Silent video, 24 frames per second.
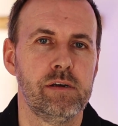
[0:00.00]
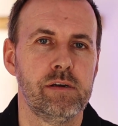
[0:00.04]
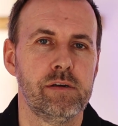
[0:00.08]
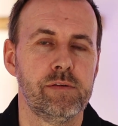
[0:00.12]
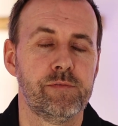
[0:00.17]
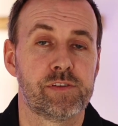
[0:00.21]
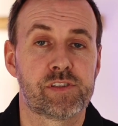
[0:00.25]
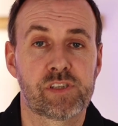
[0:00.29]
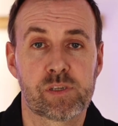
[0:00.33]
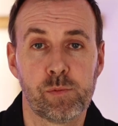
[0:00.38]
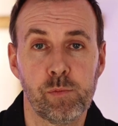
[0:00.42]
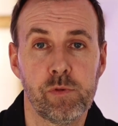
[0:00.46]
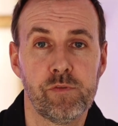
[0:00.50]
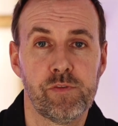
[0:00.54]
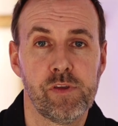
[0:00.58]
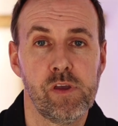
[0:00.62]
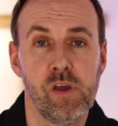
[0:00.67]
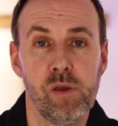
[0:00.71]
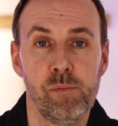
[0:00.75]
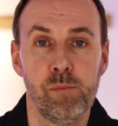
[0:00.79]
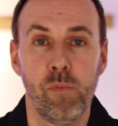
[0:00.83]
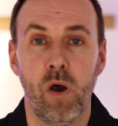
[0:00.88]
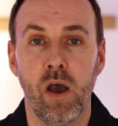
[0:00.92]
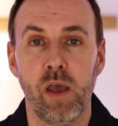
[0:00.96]
For some of
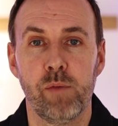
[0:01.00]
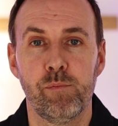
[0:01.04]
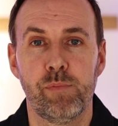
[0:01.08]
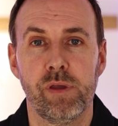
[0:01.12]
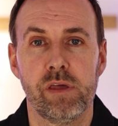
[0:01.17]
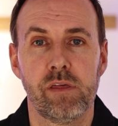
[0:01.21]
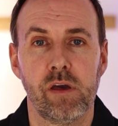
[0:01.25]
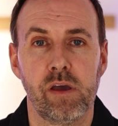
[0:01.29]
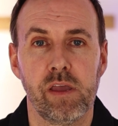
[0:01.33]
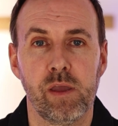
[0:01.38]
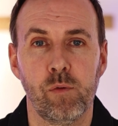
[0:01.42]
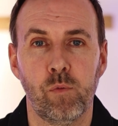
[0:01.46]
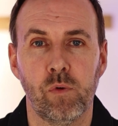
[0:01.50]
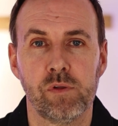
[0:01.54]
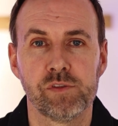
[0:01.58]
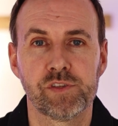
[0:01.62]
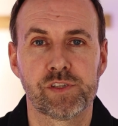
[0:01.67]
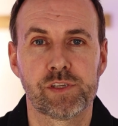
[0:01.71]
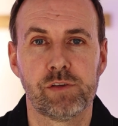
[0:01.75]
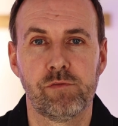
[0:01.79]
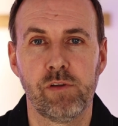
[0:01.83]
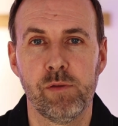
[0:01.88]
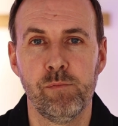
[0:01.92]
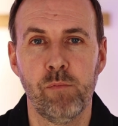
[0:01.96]
you, it might be that he wants
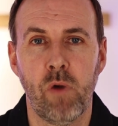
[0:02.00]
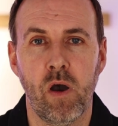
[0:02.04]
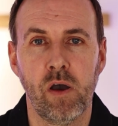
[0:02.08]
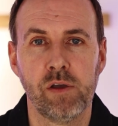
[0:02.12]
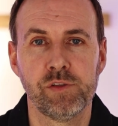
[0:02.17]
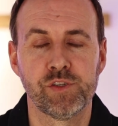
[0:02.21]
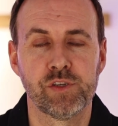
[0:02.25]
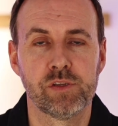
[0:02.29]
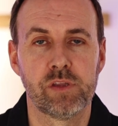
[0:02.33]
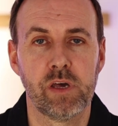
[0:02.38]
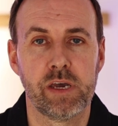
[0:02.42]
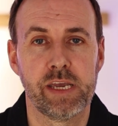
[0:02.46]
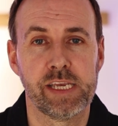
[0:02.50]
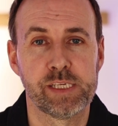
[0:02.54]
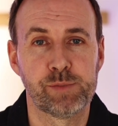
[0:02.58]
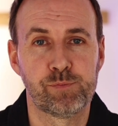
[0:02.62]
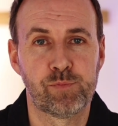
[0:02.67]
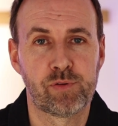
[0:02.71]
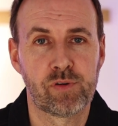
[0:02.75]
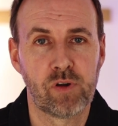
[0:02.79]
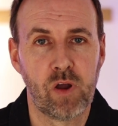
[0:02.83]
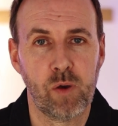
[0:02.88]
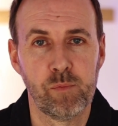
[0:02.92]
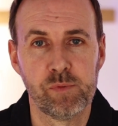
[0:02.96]
to remind you that his
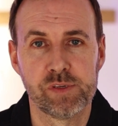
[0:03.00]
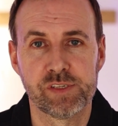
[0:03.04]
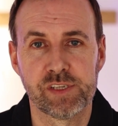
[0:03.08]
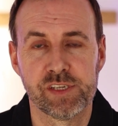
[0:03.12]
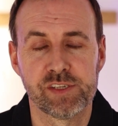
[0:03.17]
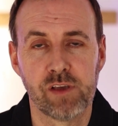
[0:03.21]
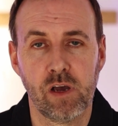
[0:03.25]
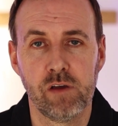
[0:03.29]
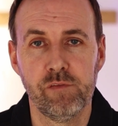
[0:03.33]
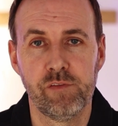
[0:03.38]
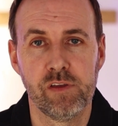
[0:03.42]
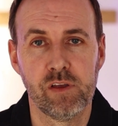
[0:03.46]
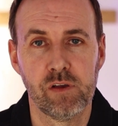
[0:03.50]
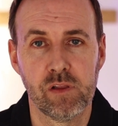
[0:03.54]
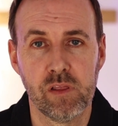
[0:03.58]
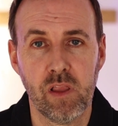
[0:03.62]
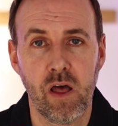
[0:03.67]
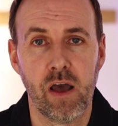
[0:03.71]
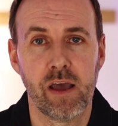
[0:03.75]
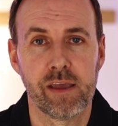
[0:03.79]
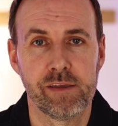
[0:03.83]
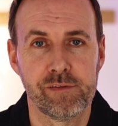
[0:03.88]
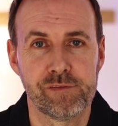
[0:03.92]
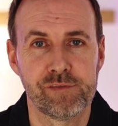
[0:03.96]
promises over your
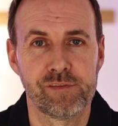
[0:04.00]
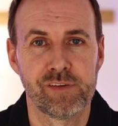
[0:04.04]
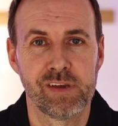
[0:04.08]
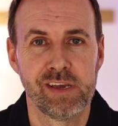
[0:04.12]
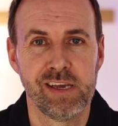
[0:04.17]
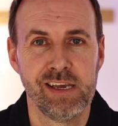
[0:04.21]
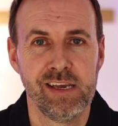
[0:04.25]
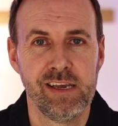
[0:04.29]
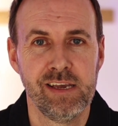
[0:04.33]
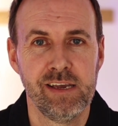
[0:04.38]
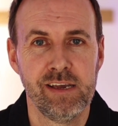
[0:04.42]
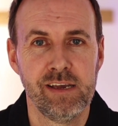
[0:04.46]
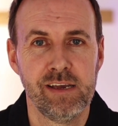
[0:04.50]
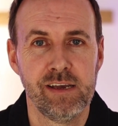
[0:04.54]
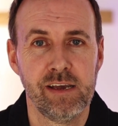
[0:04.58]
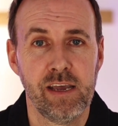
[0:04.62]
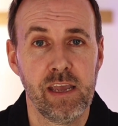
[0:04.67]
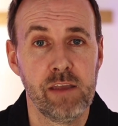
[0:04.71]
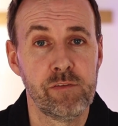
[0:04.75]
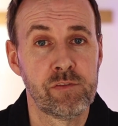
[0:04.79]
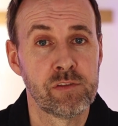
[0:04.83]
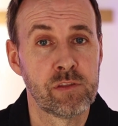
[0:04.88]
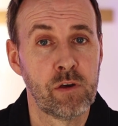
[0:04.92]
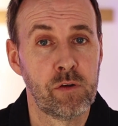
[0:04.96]
life,
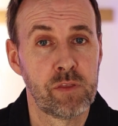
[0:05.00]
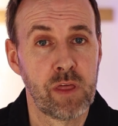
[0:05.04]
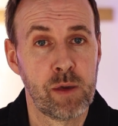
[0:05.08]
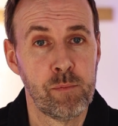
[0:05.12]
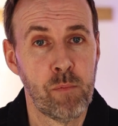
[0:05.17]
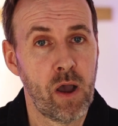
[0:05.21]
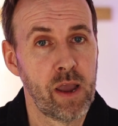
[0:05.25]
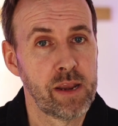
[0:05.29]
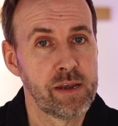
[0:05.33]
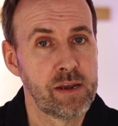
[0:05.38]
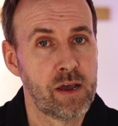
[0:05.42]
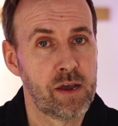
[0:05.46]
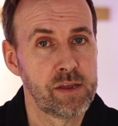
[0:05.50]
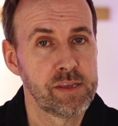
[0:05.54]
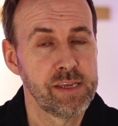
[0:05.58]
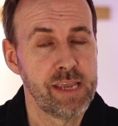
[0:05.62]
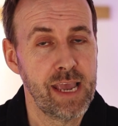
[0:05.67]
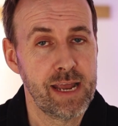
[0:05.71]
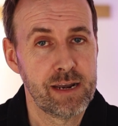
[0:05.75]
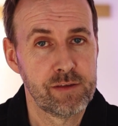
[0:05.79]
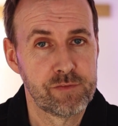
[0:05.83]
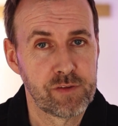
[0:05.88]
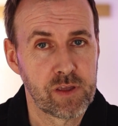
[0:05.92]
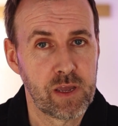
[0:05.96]
even though they might not
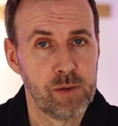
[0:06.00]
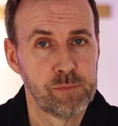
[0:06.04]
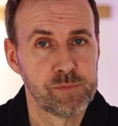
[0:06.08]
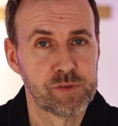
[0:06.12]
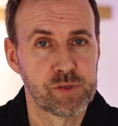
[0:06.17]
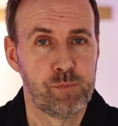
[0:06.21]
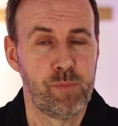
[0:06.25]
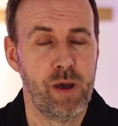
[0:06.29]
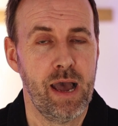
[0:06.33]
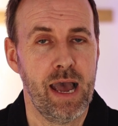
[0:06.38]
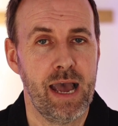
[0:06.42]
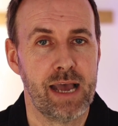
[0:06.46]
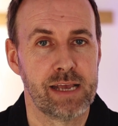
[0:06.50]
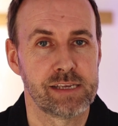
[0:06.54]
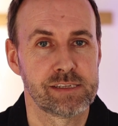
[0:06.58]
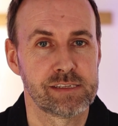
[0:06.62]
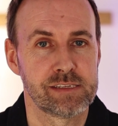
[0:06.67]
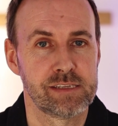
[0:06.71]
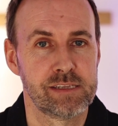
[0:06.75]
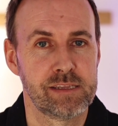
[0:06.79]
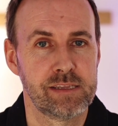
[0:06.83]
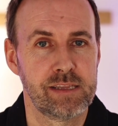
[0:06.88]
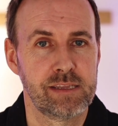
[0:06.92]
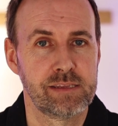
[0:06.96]
yet have come to
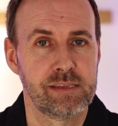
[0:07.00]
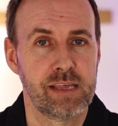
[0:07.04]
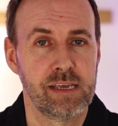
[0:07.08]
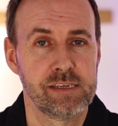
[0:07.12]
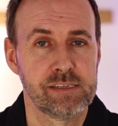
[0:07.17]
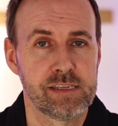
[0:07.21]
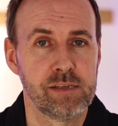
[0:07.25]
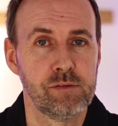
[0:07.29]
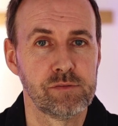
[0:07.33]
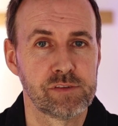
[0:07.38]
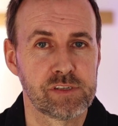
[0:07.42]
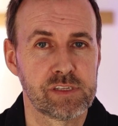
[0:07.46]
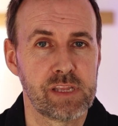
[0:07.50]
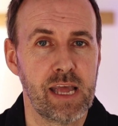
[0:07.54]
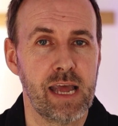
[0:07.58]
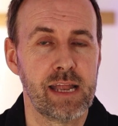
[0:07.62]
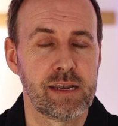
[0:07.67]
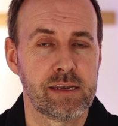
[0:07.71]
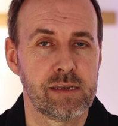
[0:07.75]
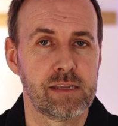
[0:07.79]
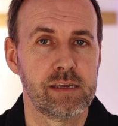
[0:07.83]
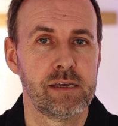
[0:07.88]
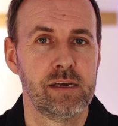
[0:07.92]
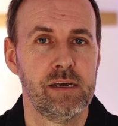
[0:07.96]
pass, they still
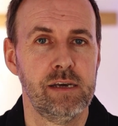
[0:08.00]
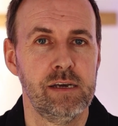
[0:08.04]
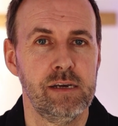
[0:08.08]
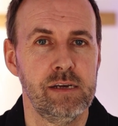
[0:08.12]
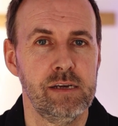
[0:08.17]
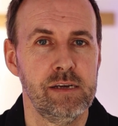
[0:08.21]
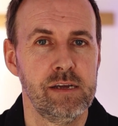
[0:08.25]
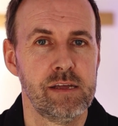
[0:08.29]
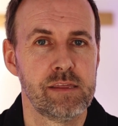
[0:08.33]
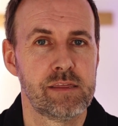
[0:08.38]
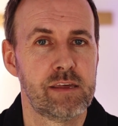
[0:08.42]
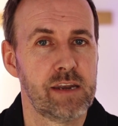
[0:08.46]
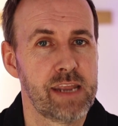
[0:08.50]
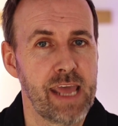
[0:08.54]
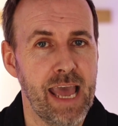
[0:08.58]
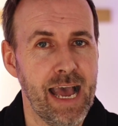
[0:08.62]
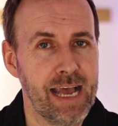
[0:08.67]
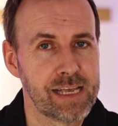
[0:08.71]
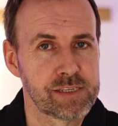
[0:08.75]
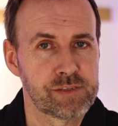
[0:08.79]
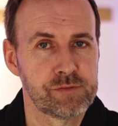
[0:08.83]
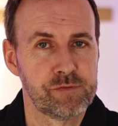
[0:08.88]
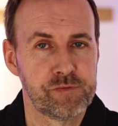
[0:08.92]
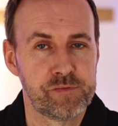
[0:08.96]
stand. That he
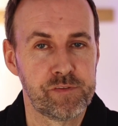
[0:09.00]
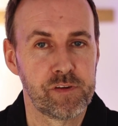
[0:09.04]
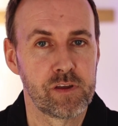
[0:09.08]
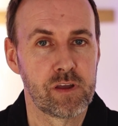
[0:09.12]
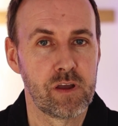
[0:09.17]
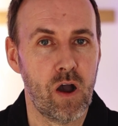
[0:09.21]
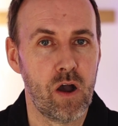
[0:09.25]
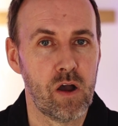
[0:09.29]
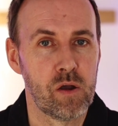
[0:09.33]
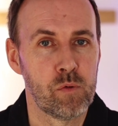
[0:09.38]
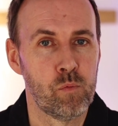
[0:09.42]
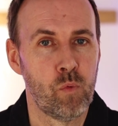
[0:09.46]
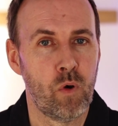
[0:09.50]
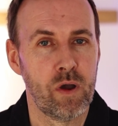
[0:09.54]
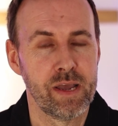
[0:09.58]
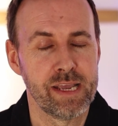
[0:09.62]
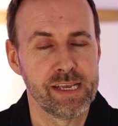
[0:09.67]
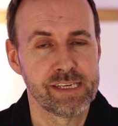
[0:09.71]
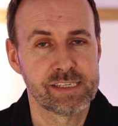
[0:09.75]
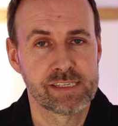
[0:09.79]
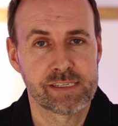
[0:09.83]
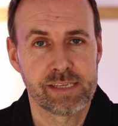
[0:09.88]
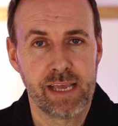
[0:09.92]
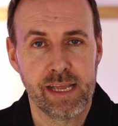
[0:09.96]
hasn't forgotten what
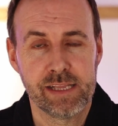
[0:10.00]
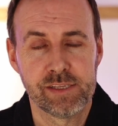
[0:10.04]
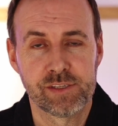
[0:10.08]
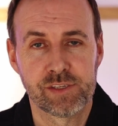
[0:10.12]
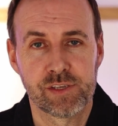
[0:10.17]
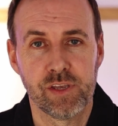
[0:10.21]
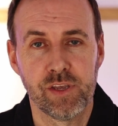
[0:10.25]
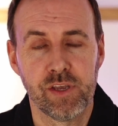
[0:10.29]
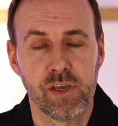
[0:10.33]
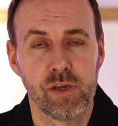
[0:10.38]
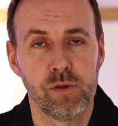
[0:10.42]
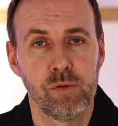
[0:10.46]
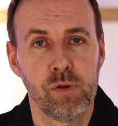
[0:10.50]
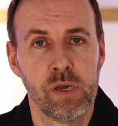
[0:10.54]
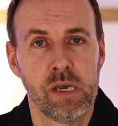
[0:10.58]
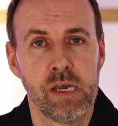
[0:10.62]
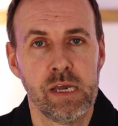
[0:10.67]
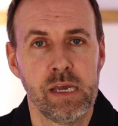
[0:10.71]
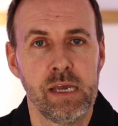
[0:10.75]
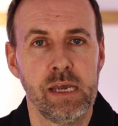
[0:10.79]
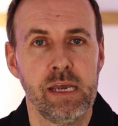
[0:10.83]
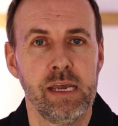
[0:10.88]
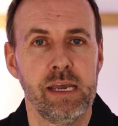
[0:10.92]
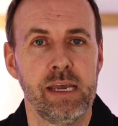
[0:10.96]
he said to you
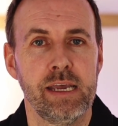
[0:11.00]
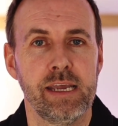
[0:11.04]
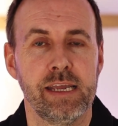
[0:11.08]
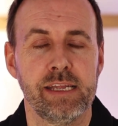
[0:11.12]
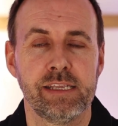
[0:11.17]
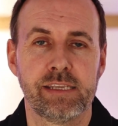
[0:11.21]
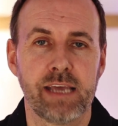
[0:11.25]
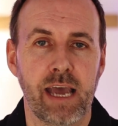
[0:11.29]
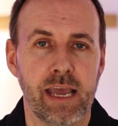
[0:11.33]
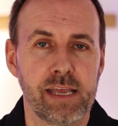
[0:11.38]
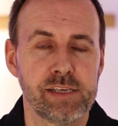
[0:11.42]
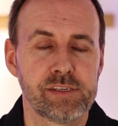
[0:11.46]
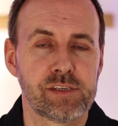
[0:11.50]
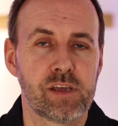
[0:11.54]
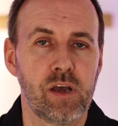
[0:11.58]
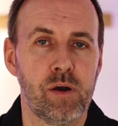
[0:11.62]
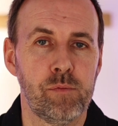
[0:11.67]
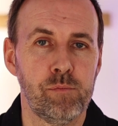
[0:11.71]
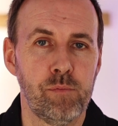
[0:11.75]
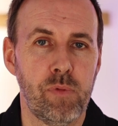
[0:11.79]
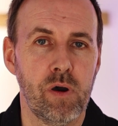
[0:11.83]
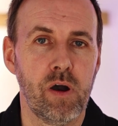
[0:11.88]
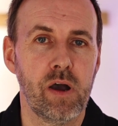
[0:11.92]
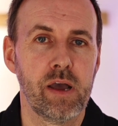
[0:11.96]
in days
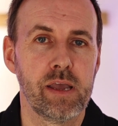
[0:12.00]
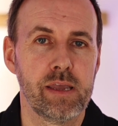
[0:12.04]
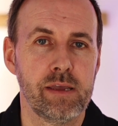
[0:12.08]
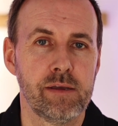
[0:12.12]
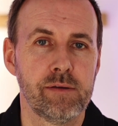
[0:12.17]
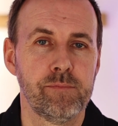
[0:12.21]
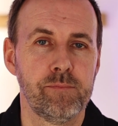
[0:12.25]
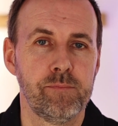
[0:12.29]
gone by.